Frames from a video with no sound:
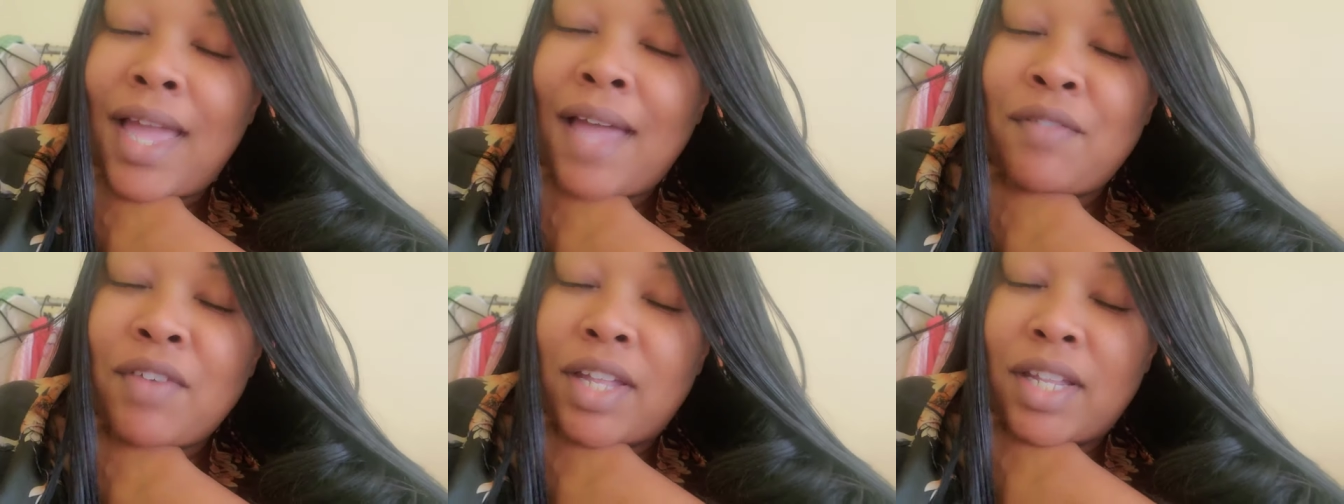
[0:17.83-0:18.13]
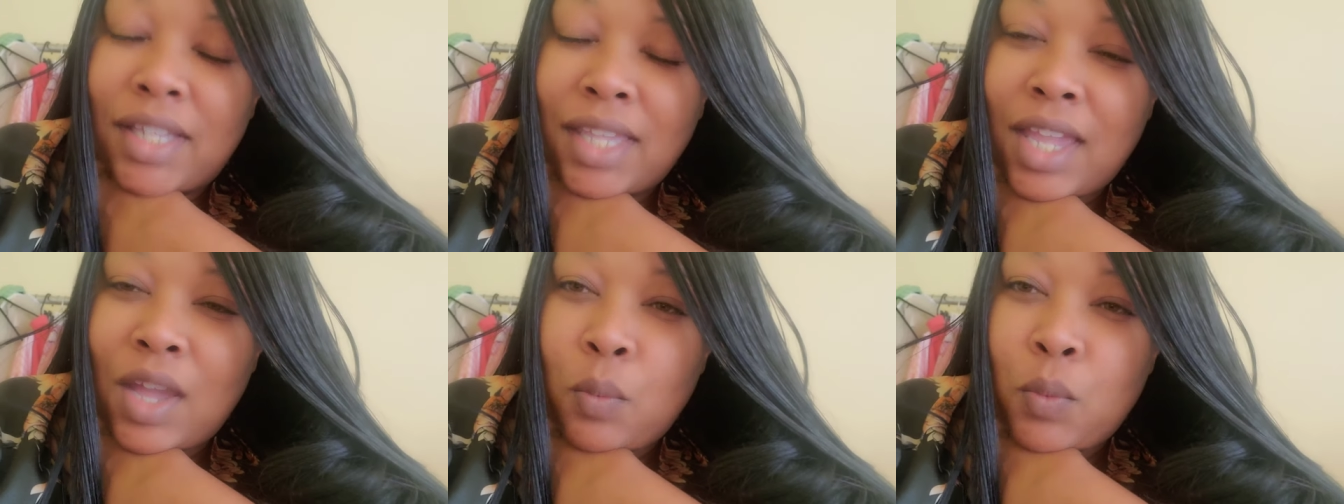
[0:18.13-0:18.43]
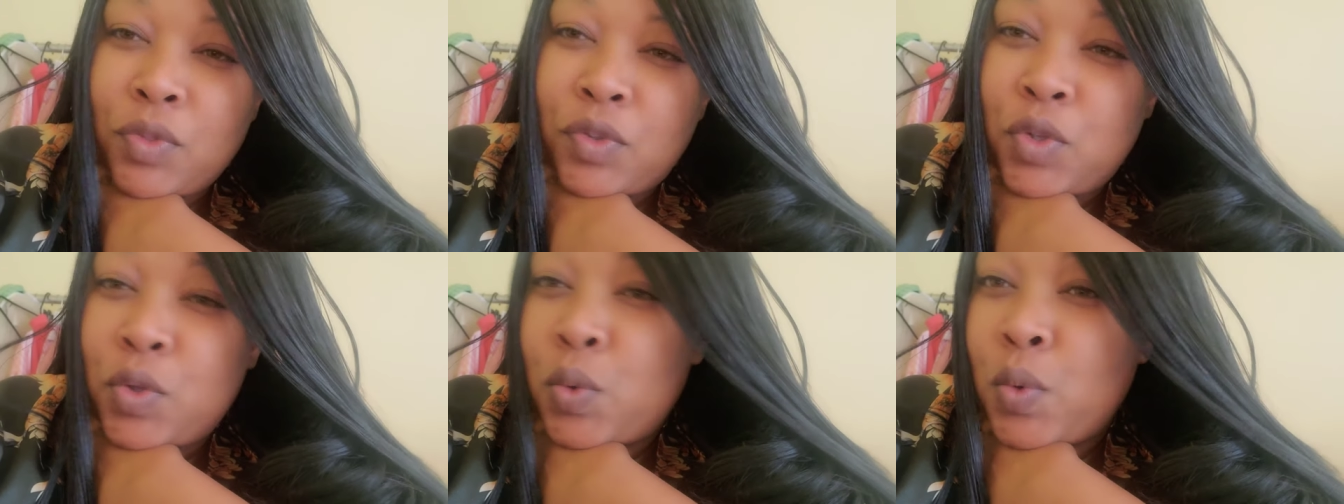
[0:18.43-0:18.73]
I have an
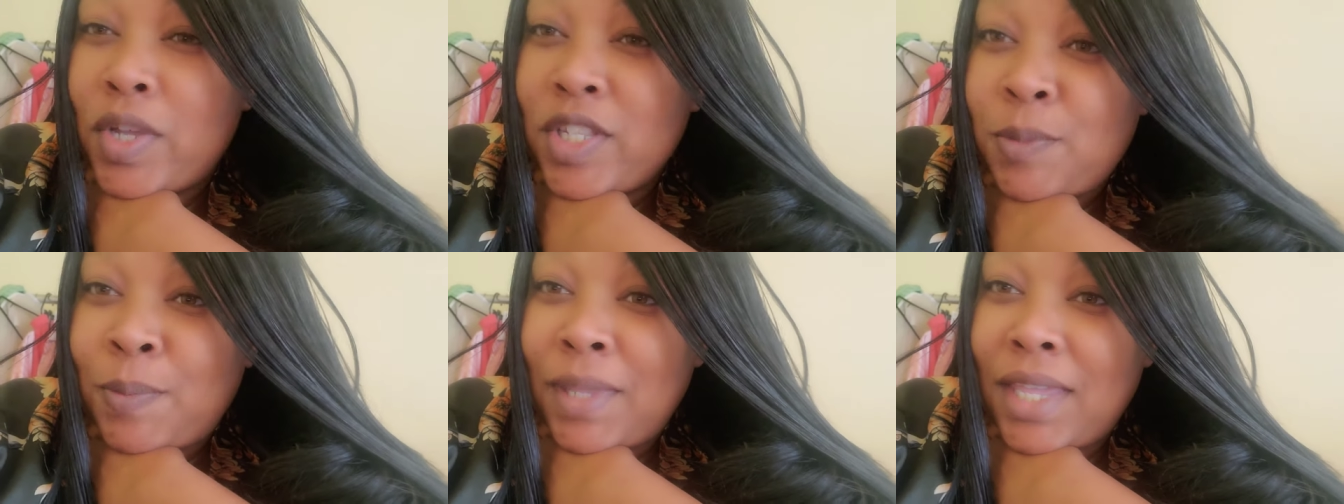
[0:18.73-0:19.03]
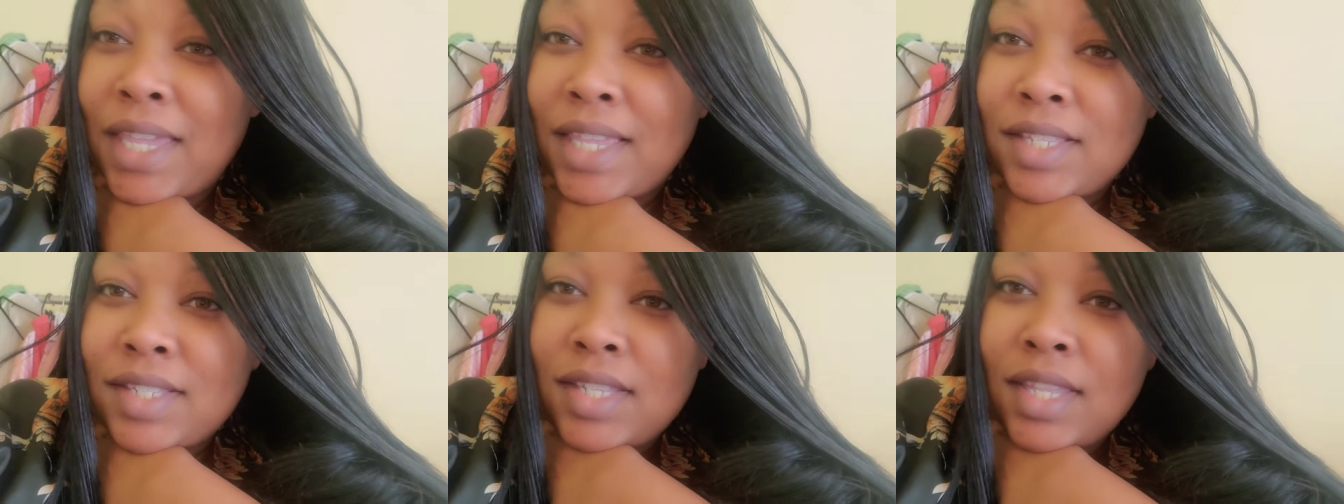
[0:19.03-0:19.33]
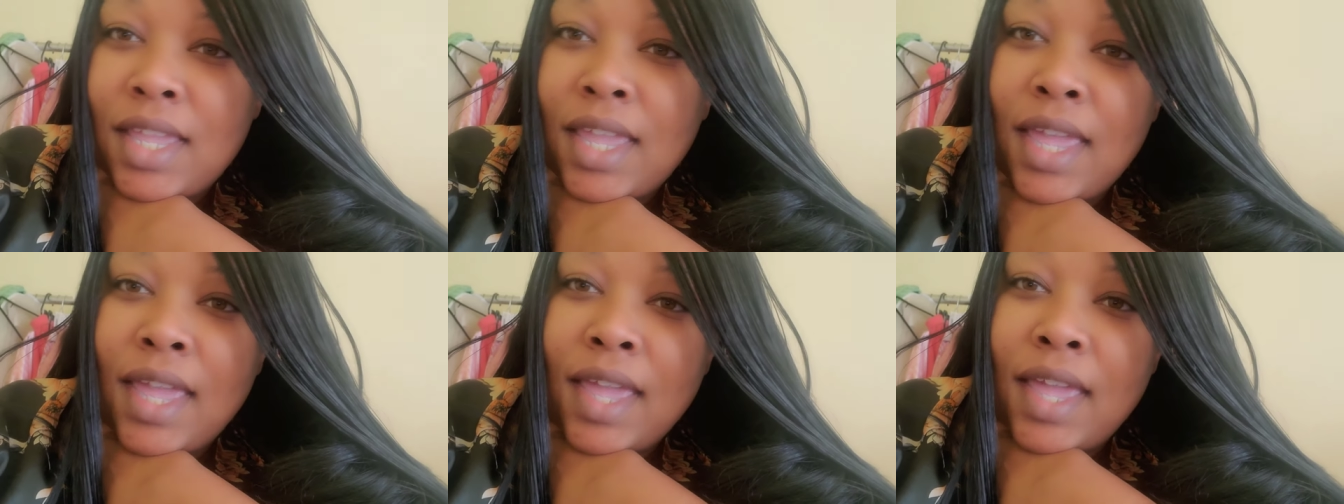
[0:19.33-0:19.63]
account with
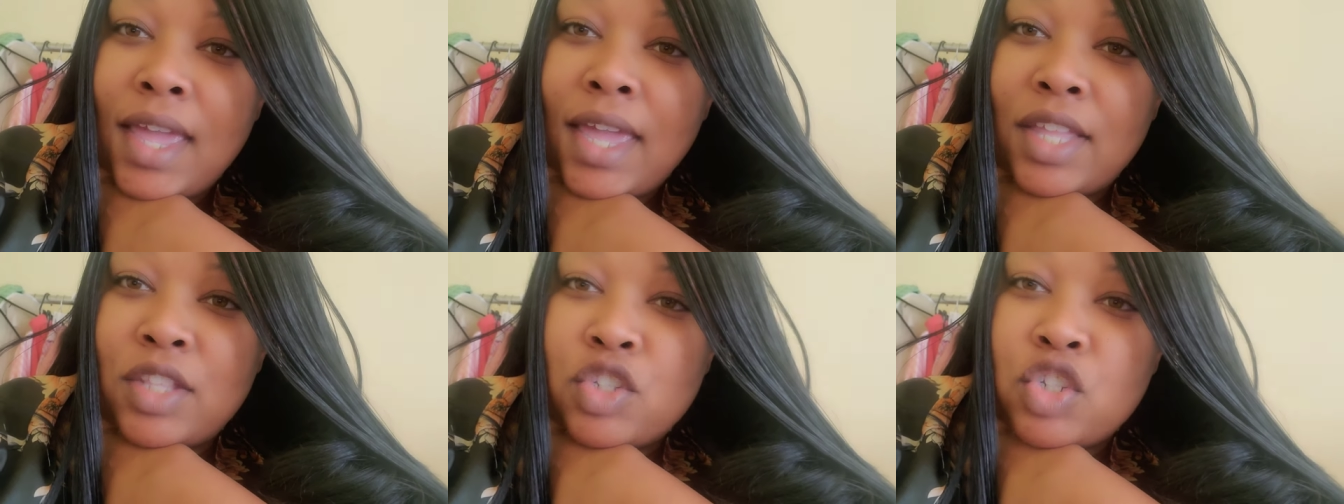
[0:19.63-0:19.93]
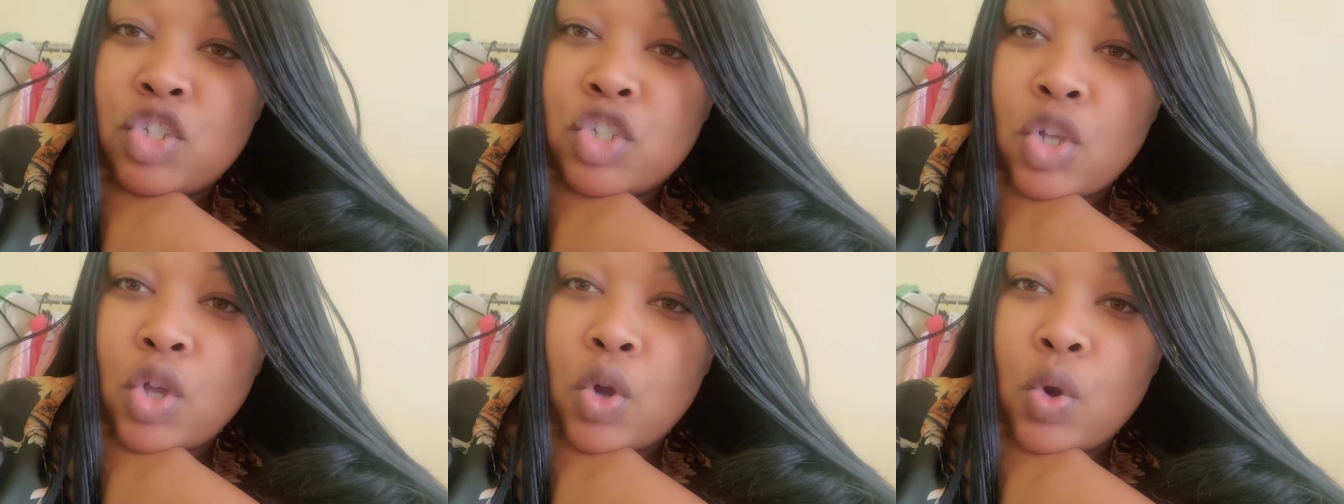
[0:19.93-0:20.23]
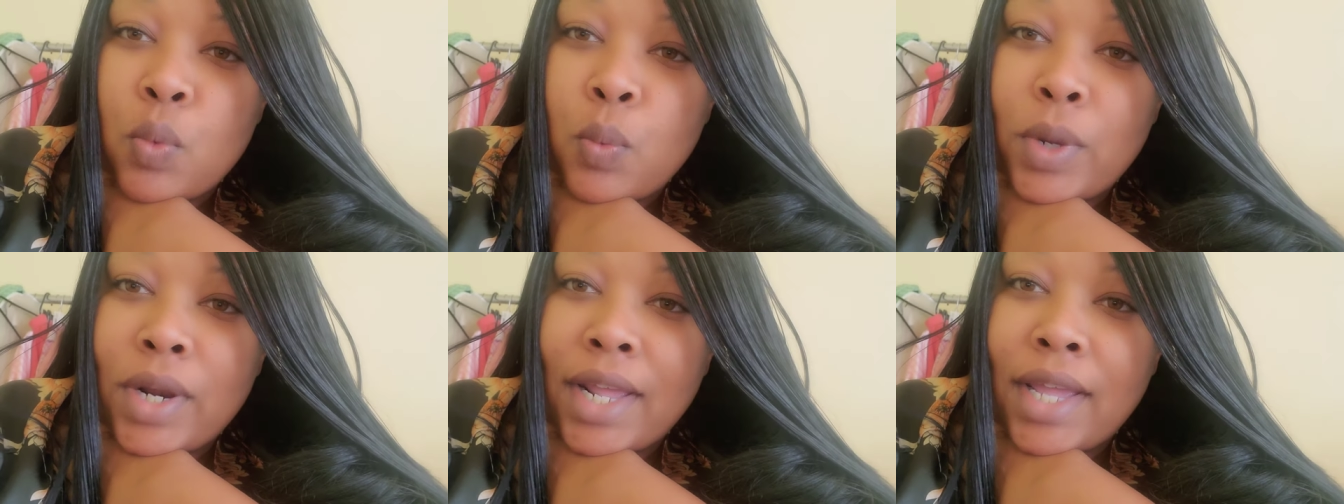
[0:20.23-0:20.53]
USPS, and
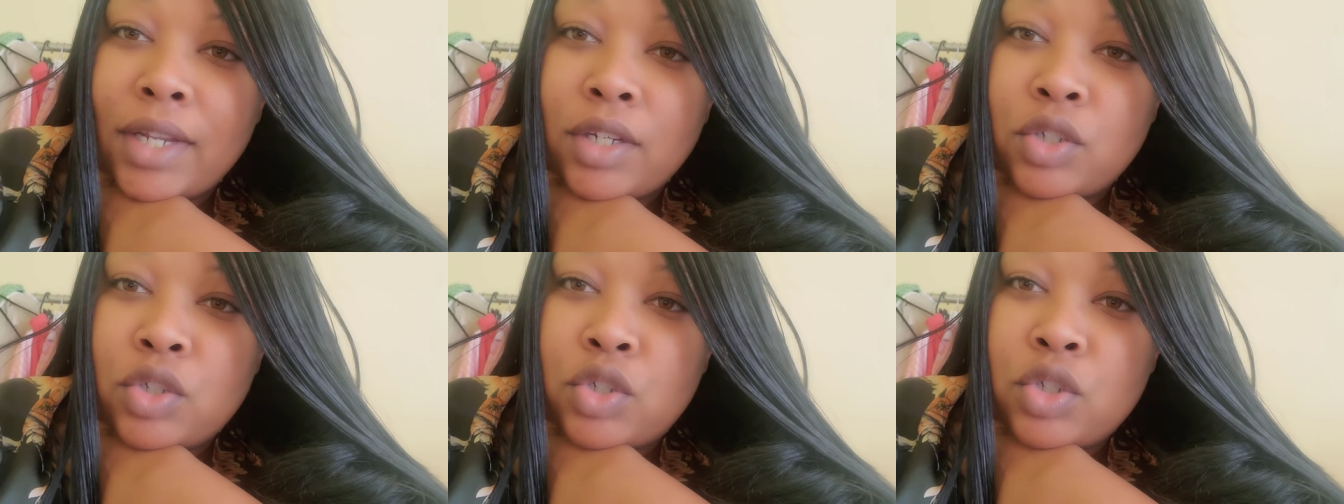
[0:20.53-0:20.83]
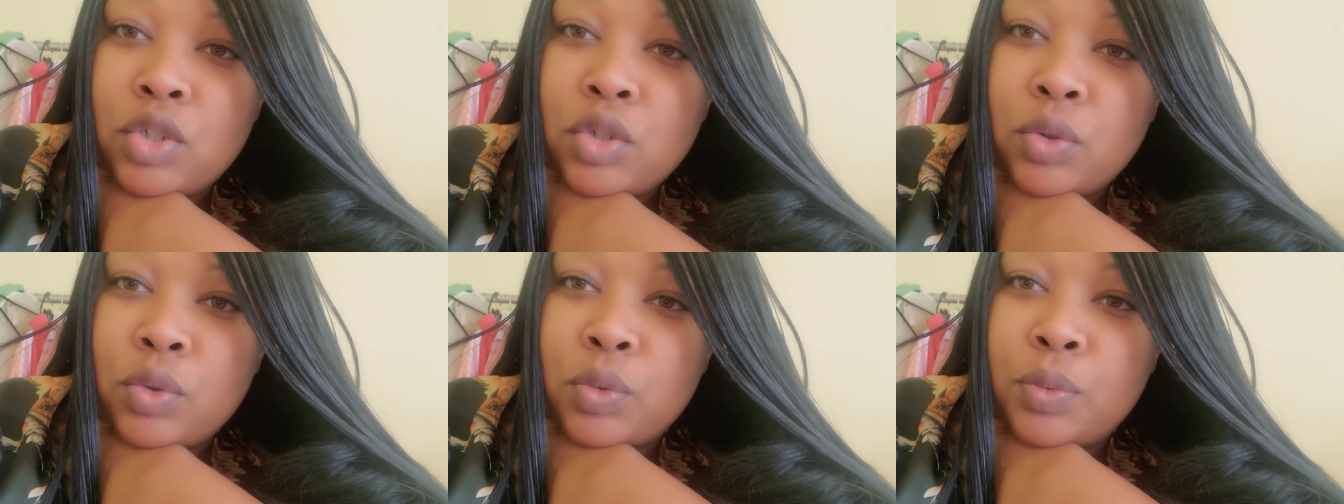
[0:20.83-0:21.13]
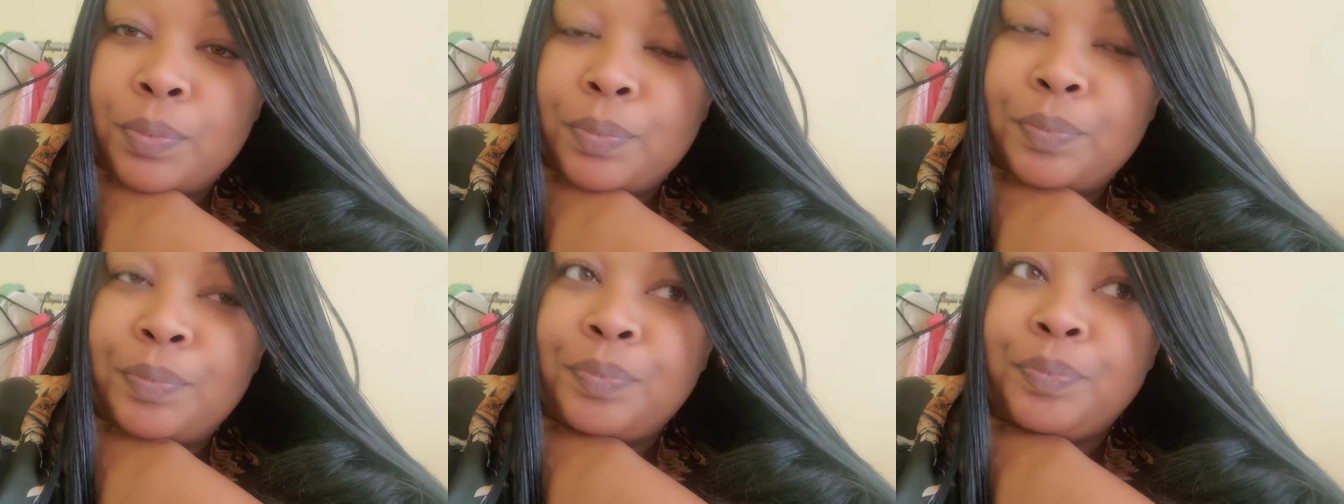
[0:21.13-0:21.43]
so what I
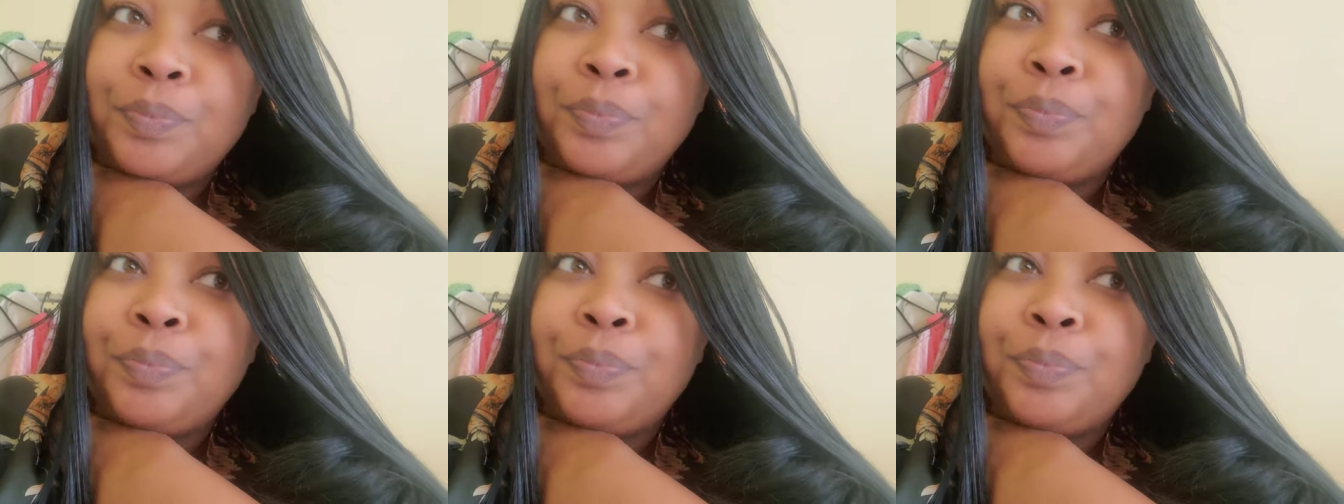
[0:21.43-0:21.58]
do,